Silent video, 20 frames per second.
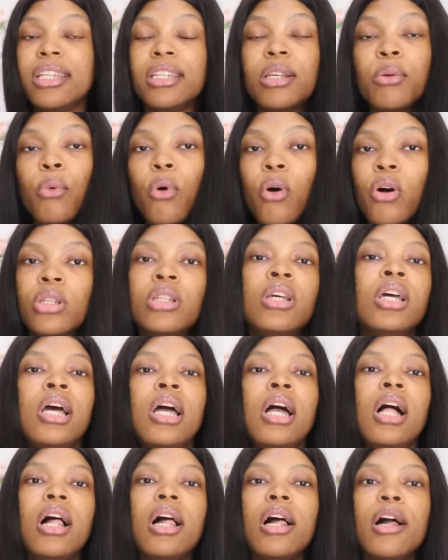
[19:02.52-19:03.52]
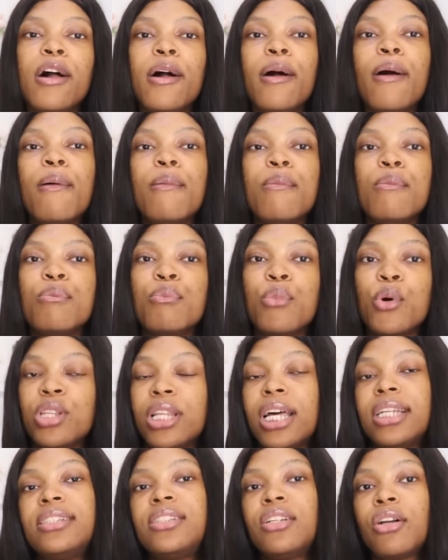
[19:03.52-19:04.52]
any one um, but
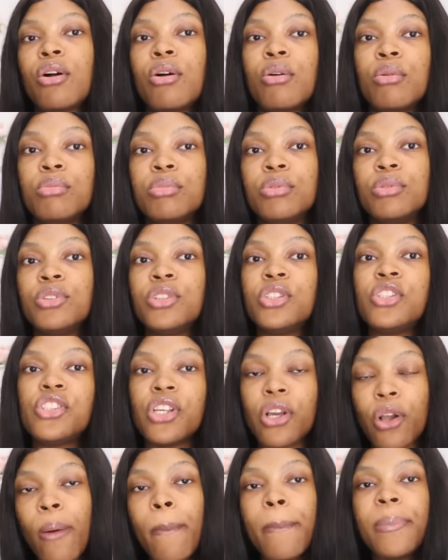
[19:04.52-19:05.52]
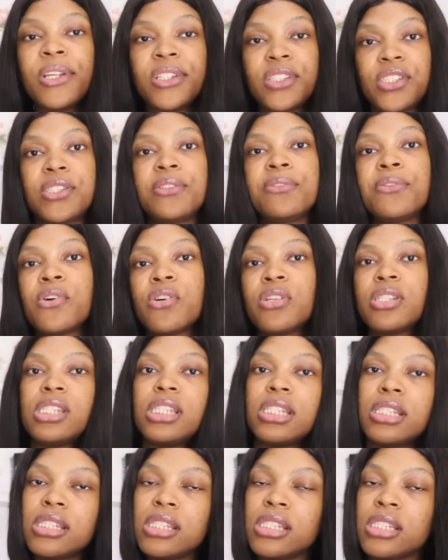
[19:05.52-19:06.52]
that the second the second plate is for
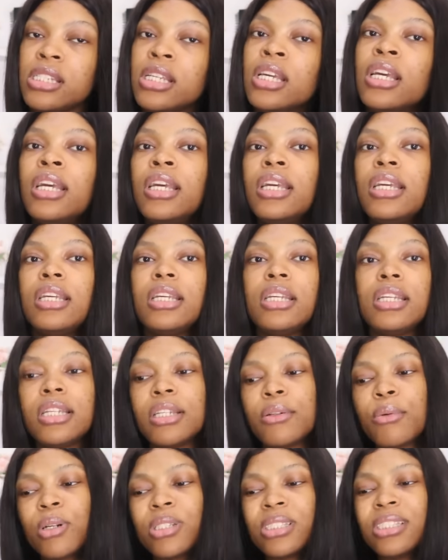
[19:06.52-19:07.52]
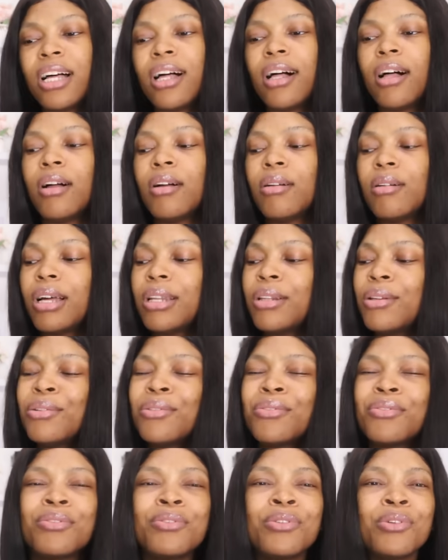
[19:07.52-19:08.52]
Cee-C. He was now I
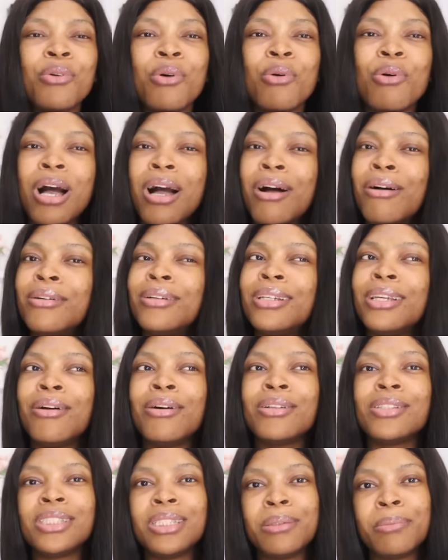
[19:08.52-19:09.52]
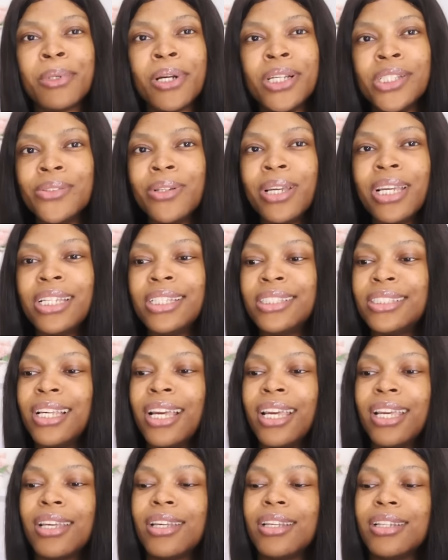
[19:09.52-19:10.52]
don't even know how he got to the point where he's
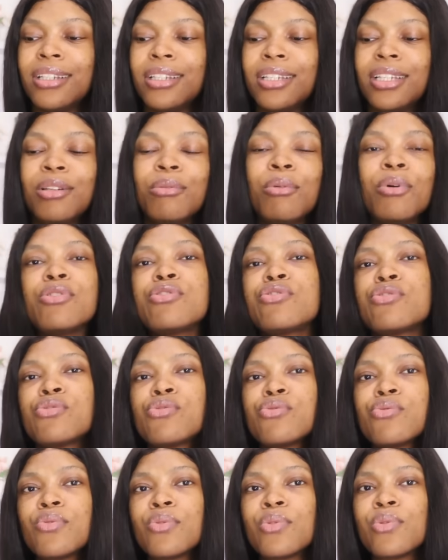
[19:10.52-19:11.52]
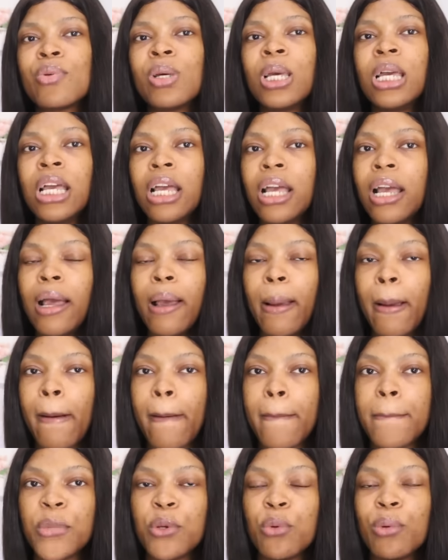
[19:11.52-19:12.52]
like he wants to
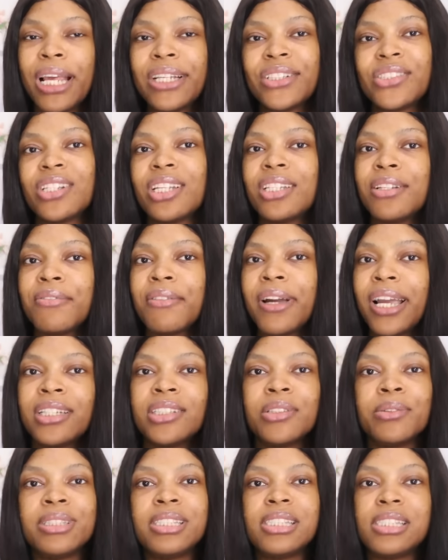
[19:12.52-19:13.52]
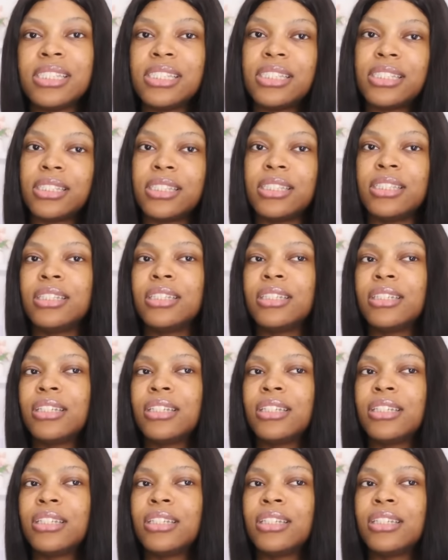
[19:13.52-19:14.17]
um, he would like to start a fight with Cee-C.